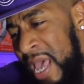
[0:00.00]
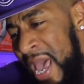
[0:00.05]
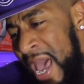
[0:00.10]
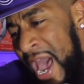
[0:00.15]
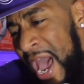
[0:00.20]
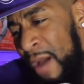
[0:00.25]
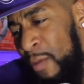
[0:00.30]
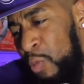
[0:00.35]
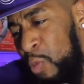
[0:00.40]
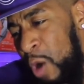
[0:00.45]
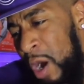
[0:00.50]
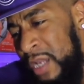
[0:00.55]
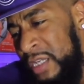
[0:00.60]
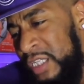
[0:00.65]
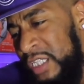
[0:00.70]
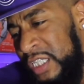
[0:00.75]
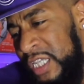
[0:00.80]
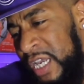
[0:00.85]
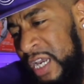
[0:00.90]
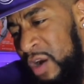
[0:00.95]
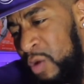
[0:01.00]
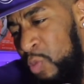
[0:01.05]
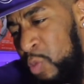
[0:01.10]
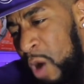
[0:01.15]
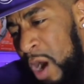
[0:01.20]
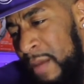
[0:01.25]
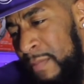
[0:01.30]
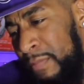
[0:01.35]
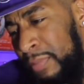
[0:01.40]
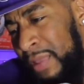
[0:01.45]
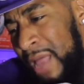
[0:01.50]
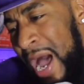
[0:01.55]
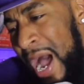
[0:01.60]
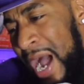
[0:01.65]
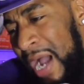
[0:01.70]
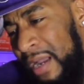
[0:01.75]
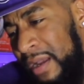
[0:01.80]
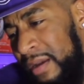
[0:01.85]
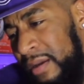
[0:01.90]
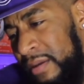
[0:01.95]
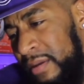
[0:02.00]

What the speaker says: had 1 steal, 1 block.